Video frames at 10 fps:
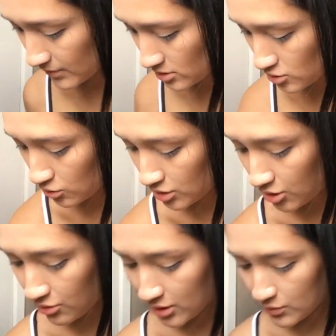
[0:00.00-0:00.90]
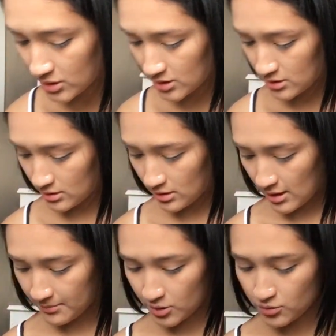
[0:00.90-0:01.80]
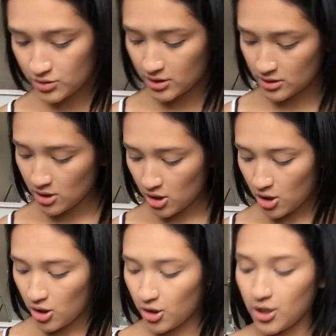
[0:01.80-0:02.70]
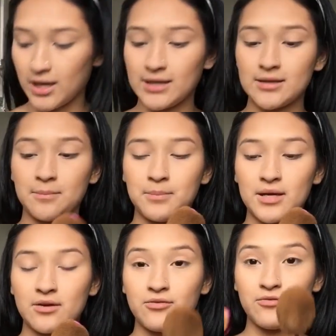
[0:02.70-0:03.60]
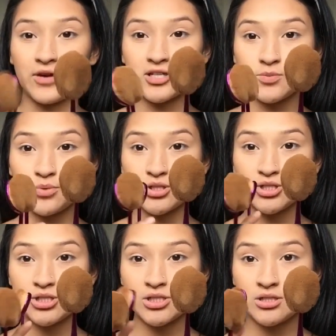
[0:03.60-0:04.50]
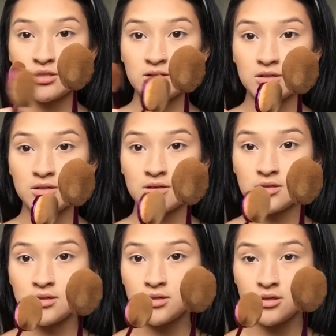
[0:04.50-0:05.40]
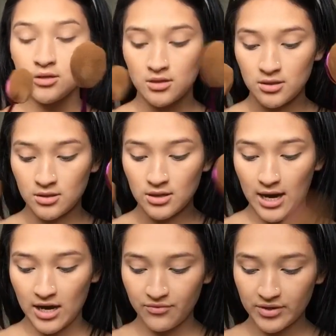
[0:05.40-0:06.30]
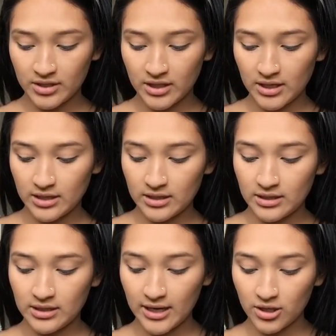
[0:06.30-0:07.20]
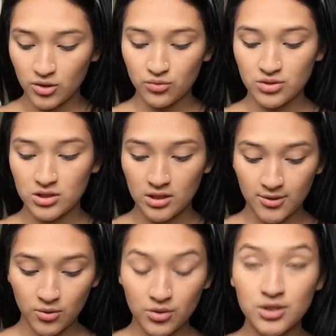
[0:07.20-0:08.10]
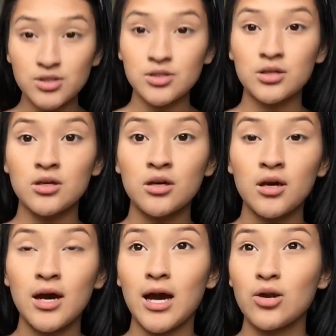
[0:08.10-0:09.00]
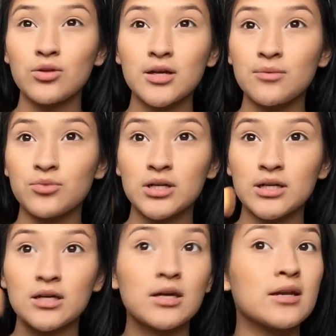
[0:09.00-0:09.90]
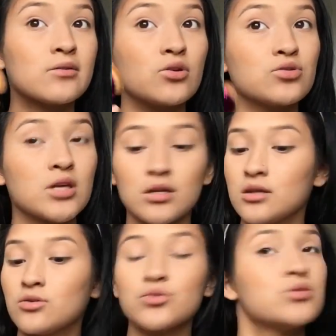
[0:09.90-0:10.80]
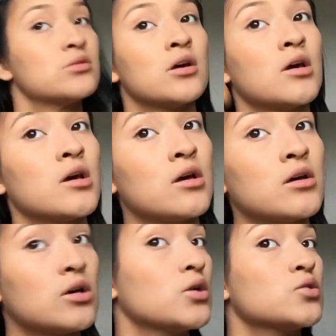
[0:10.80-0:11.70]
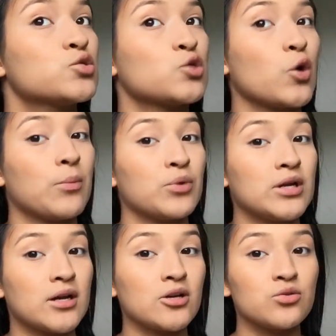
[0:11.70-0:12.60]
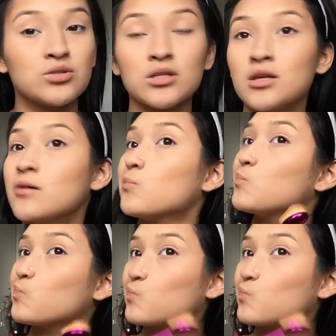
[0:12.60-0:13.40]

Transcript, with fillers: so the only ones I'm using are like the big face brushes. I haven't yet used the little ones. I don't think I'm really gonna get a use out of those, so I'm really not using them.